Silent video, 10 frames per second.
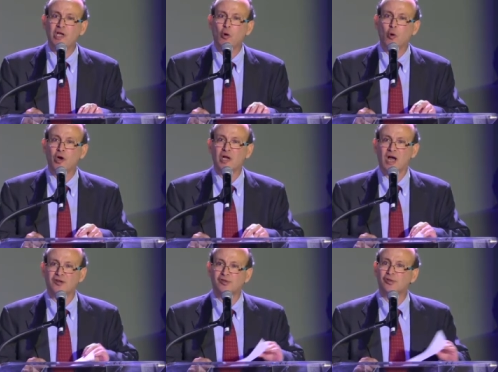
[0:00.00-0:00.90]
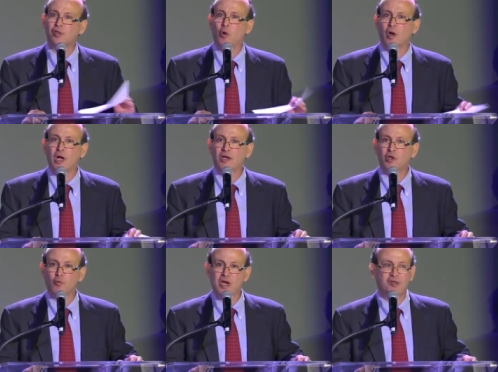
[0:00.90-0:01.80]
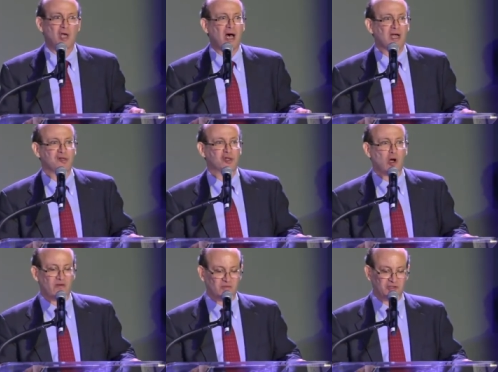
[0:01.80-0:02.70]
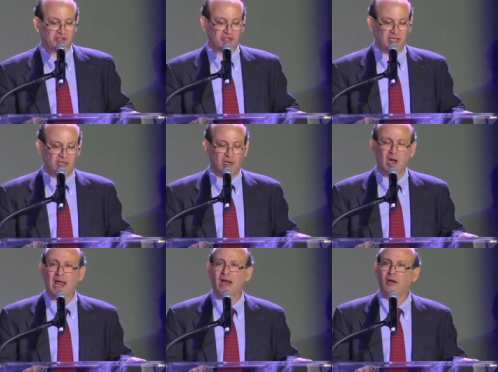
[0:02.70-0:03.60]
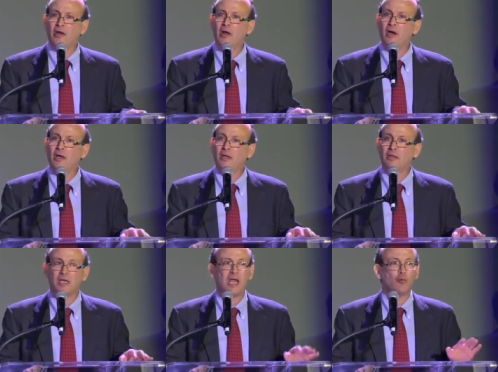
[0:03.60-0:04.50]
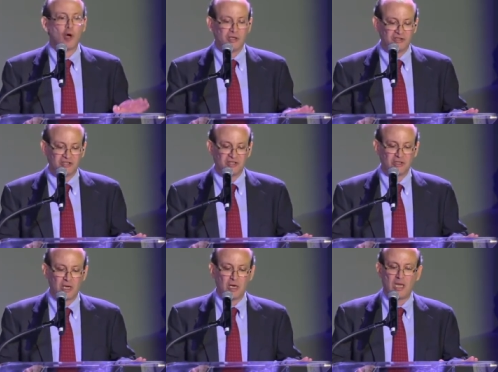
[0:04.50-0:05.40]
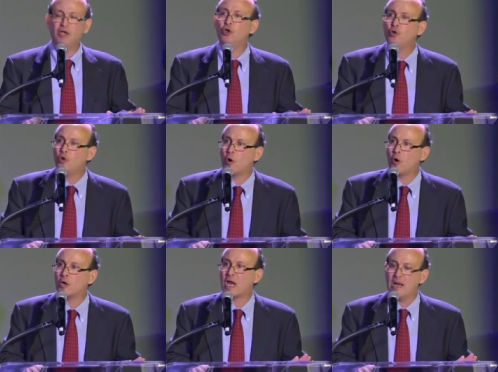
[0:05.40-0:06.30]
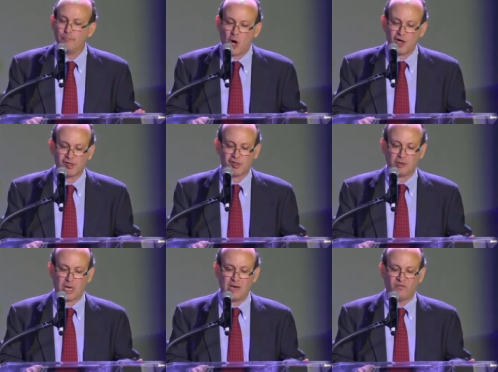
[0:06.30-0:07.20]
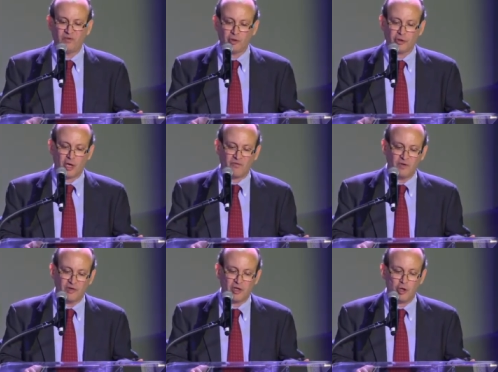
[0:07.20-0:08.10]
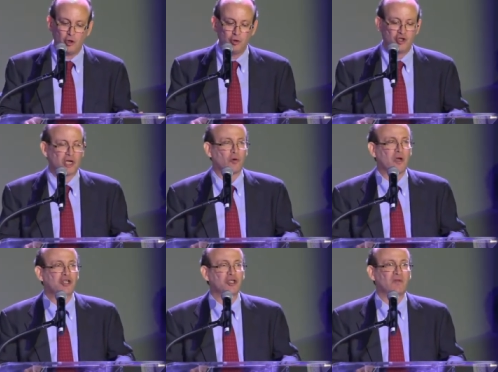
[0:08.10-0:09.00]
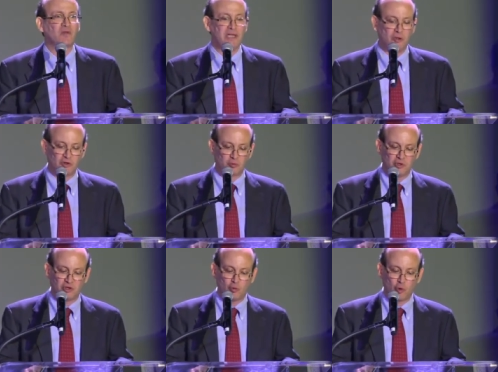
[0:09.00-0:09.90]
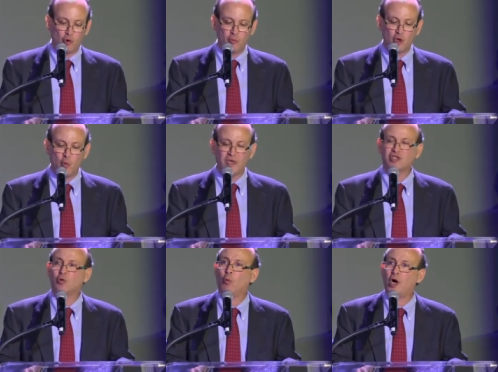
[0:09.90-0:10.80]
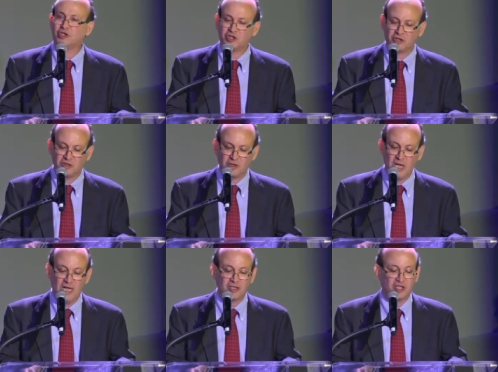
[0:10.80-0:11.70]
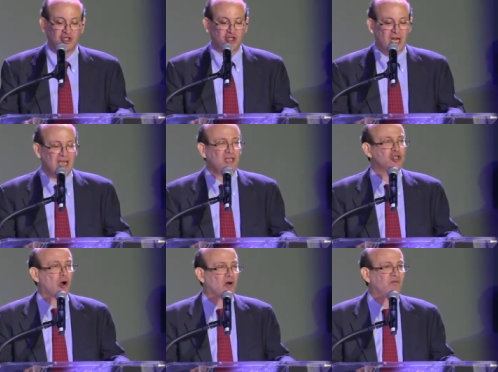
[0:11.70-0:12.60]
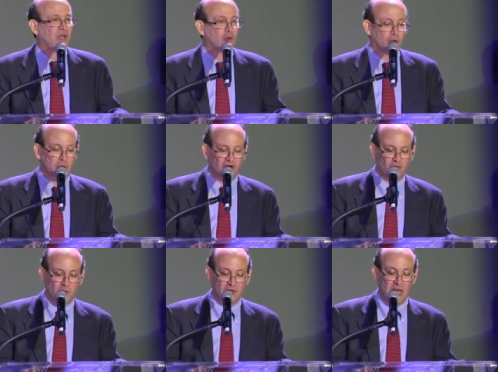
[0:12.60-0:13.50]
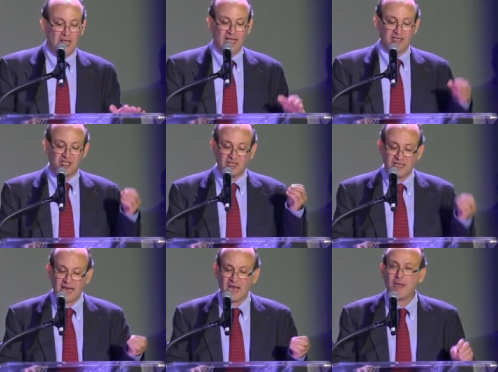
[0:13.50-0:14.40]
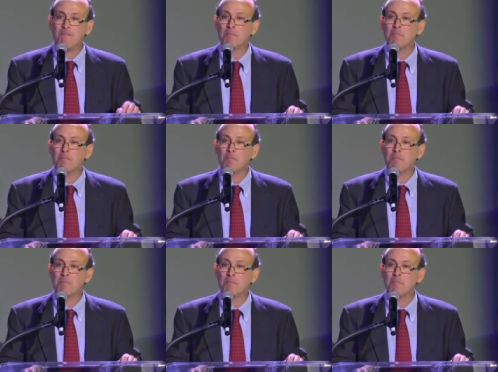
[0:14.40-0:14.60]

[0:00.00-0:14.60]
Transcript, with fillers: organizers going on to reach the highest office in the land. It was in New York and Boston and Philadelphia that a new generation of leaders was groomed who went to Washington to change our federal government. And today,